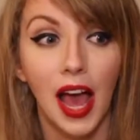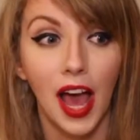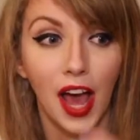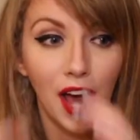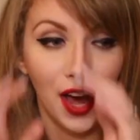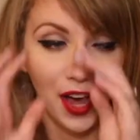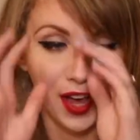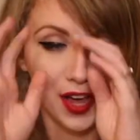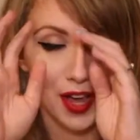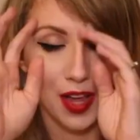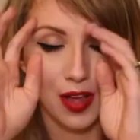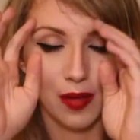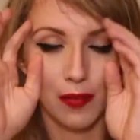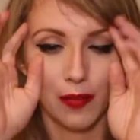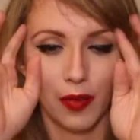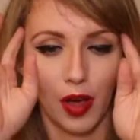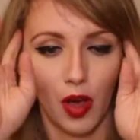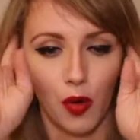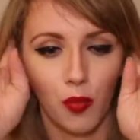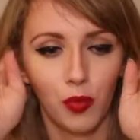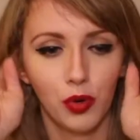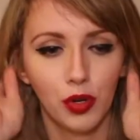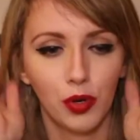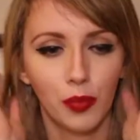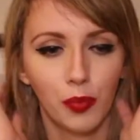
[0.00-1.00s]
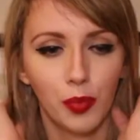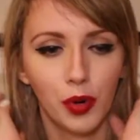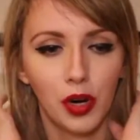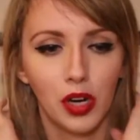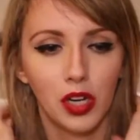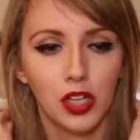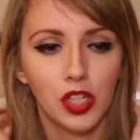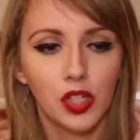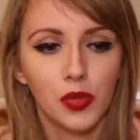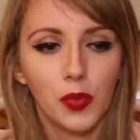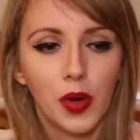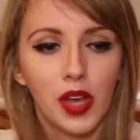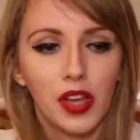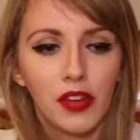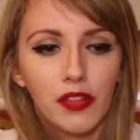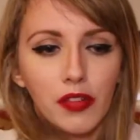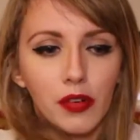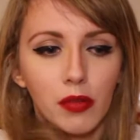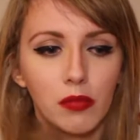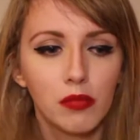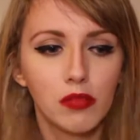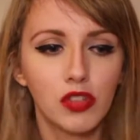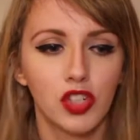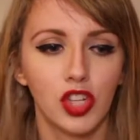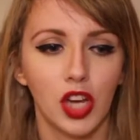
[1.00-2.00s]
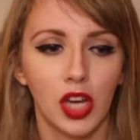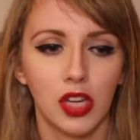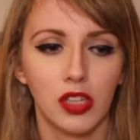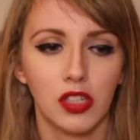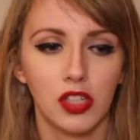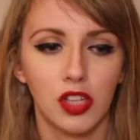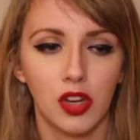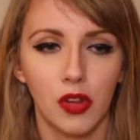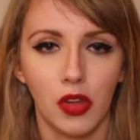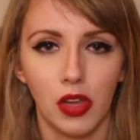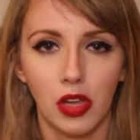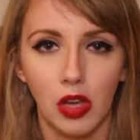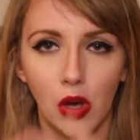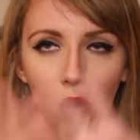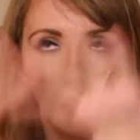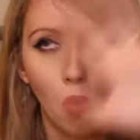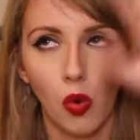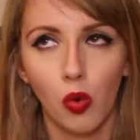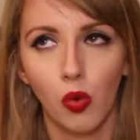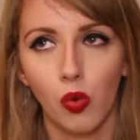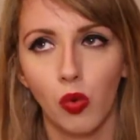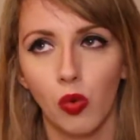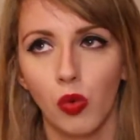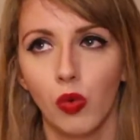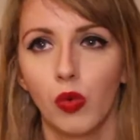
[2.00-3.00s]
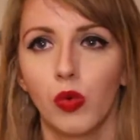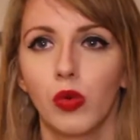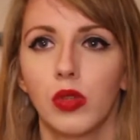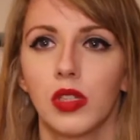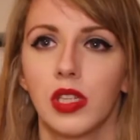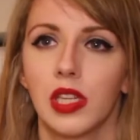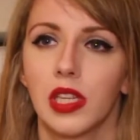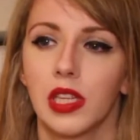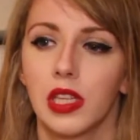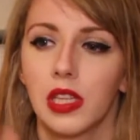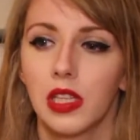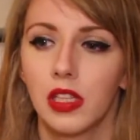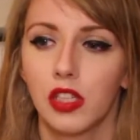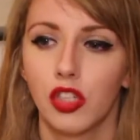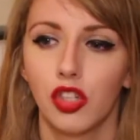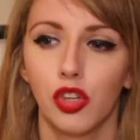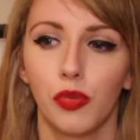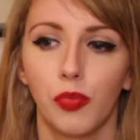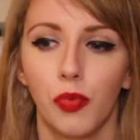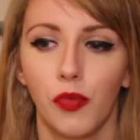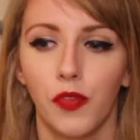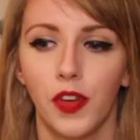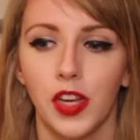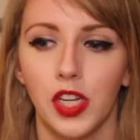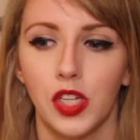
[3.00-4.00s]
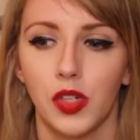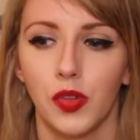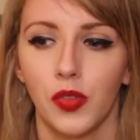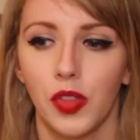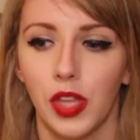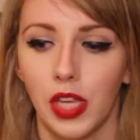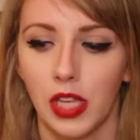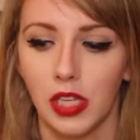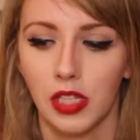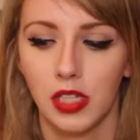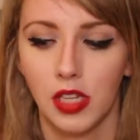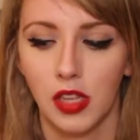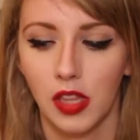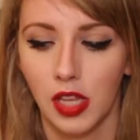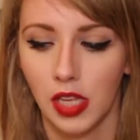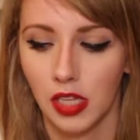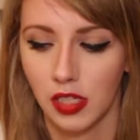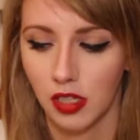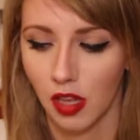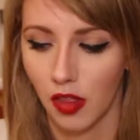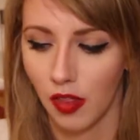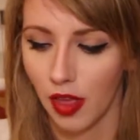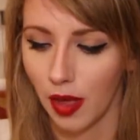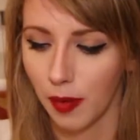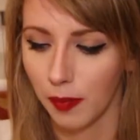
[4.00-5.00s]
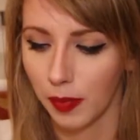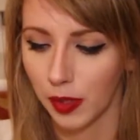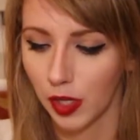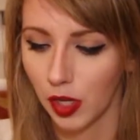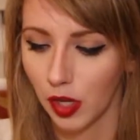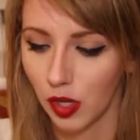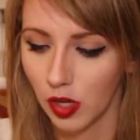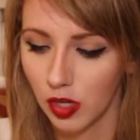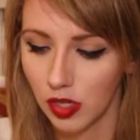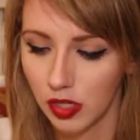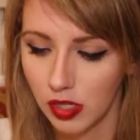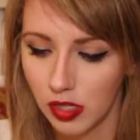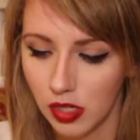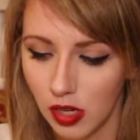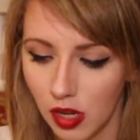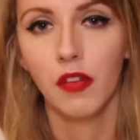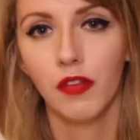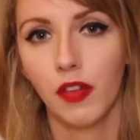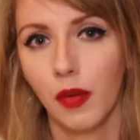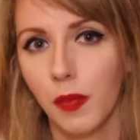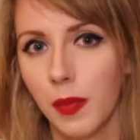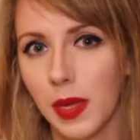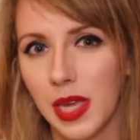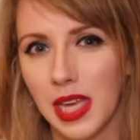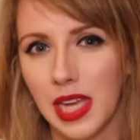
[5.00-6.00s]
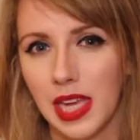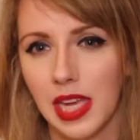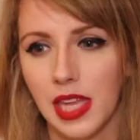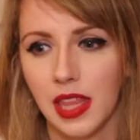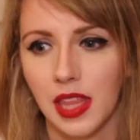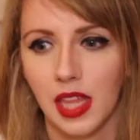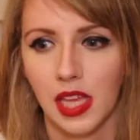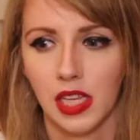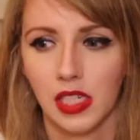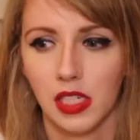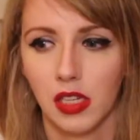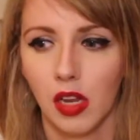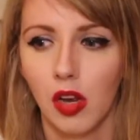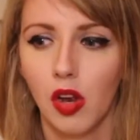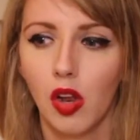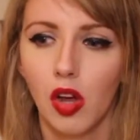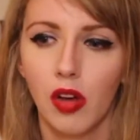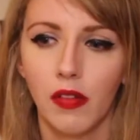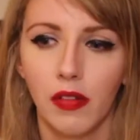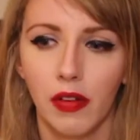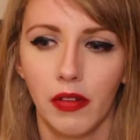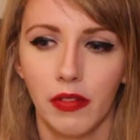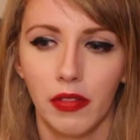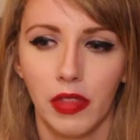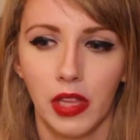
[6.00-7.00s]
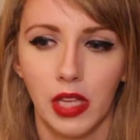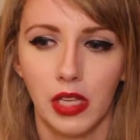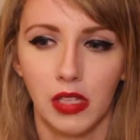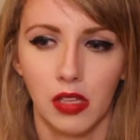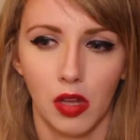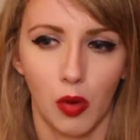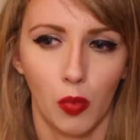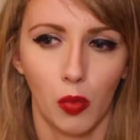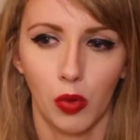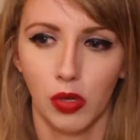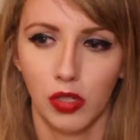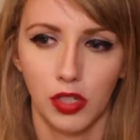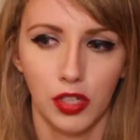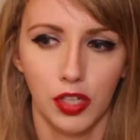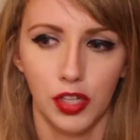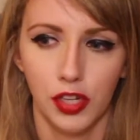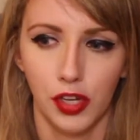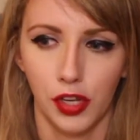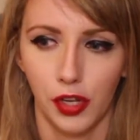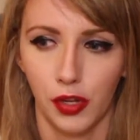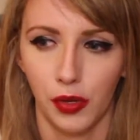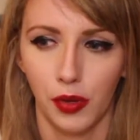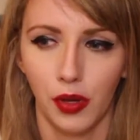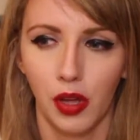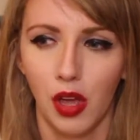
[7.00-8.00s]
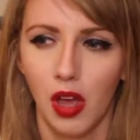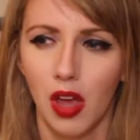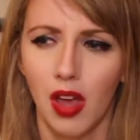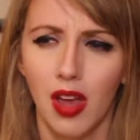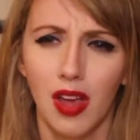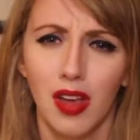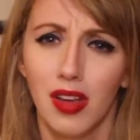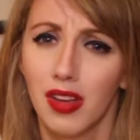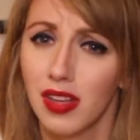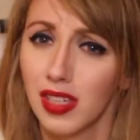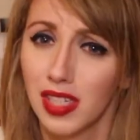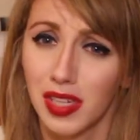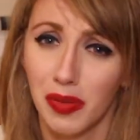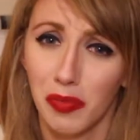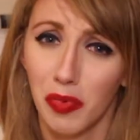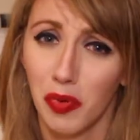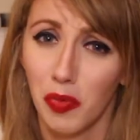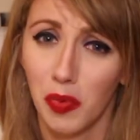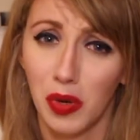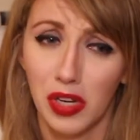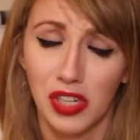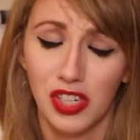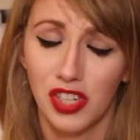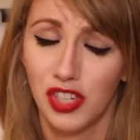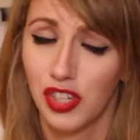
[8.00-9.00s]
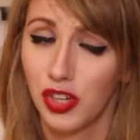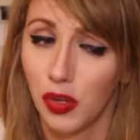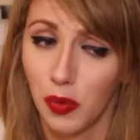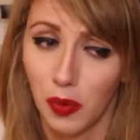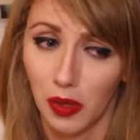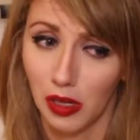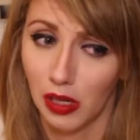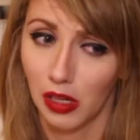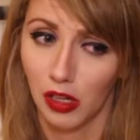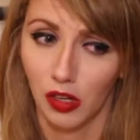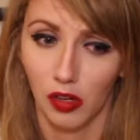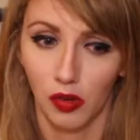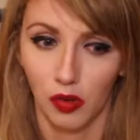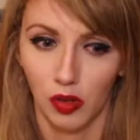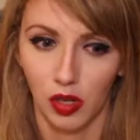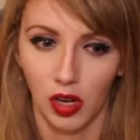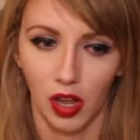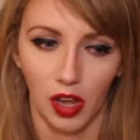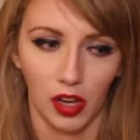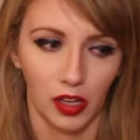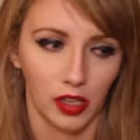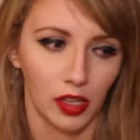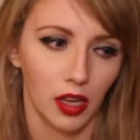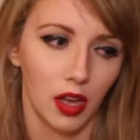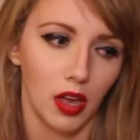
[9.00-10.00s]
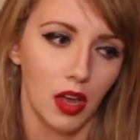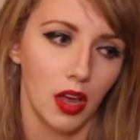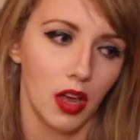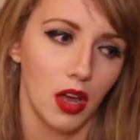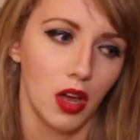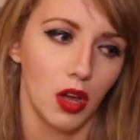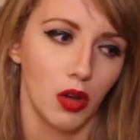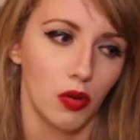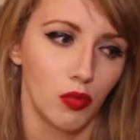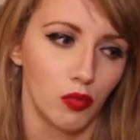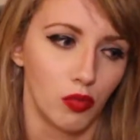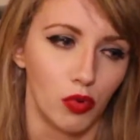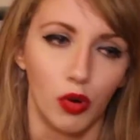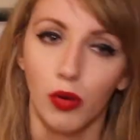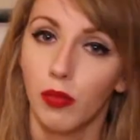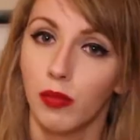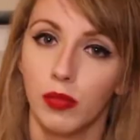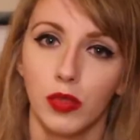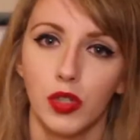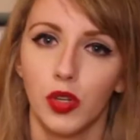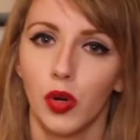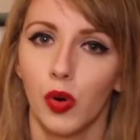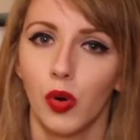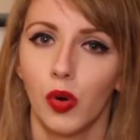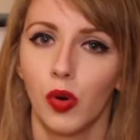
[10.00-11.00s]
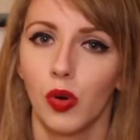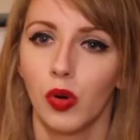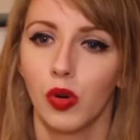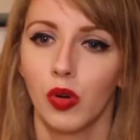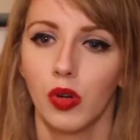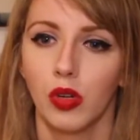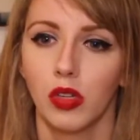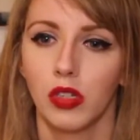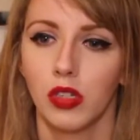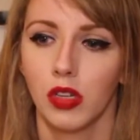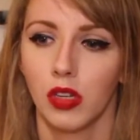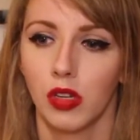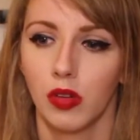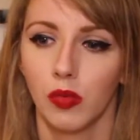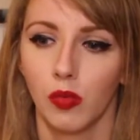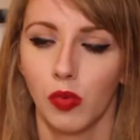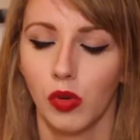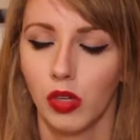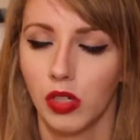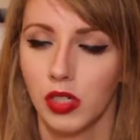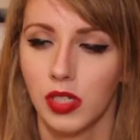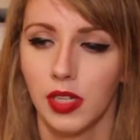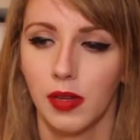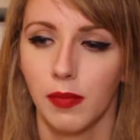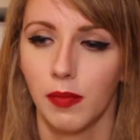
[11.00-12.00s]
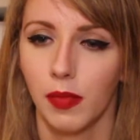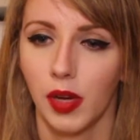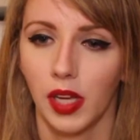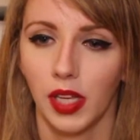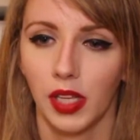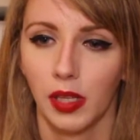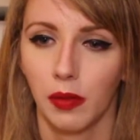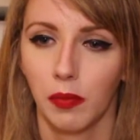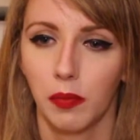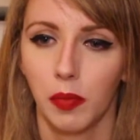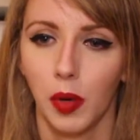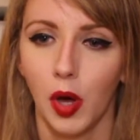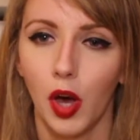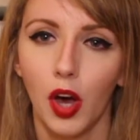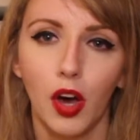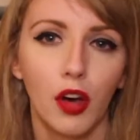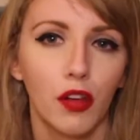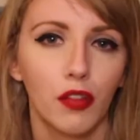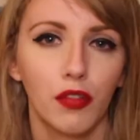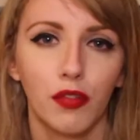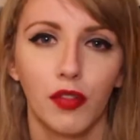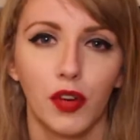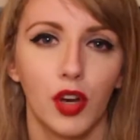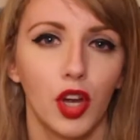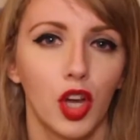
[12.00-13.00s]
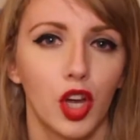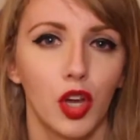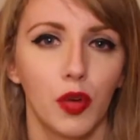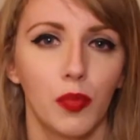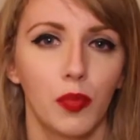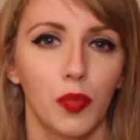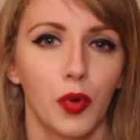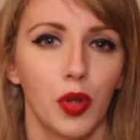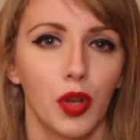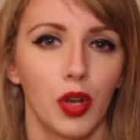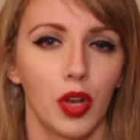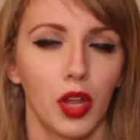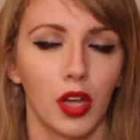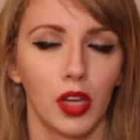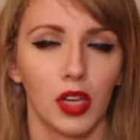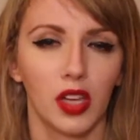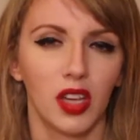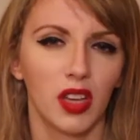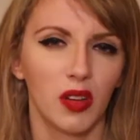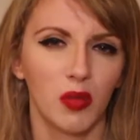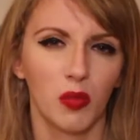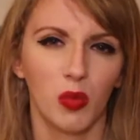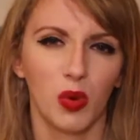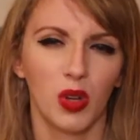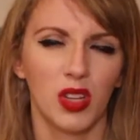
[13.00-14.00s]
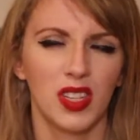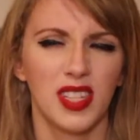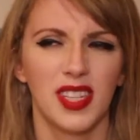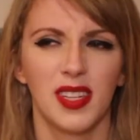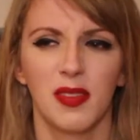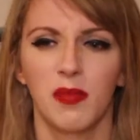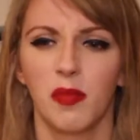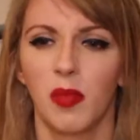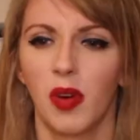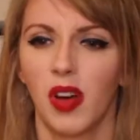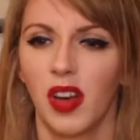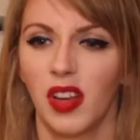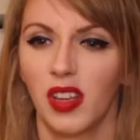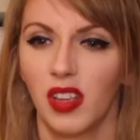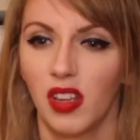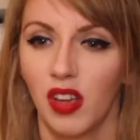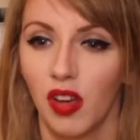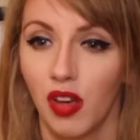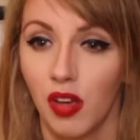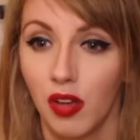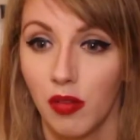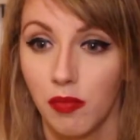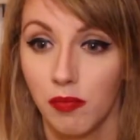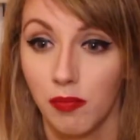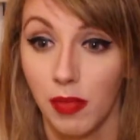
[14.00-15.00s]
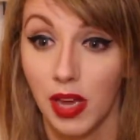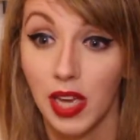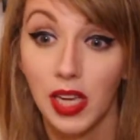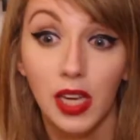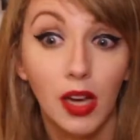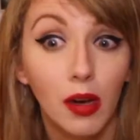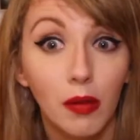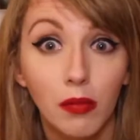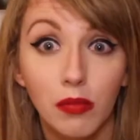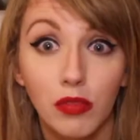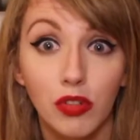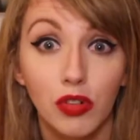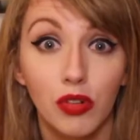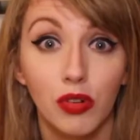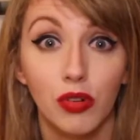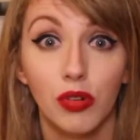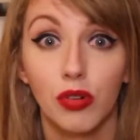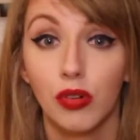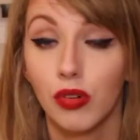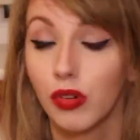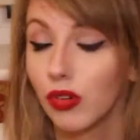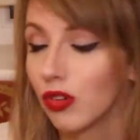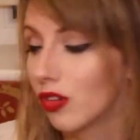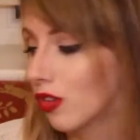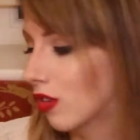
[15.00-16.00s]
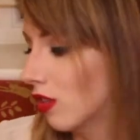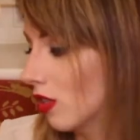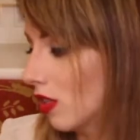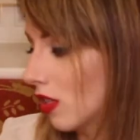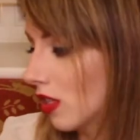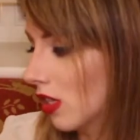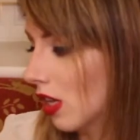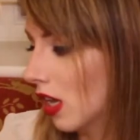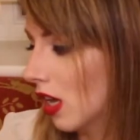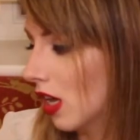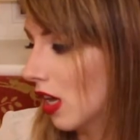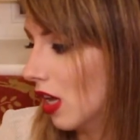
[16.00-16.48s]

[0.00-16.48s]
I want to branch away from just doing hauls and superficial things and things like that, because for me there's a lot of other things I want to do, some of which do include like room tours and what's in my bathroom, like what's in my makeup drawers,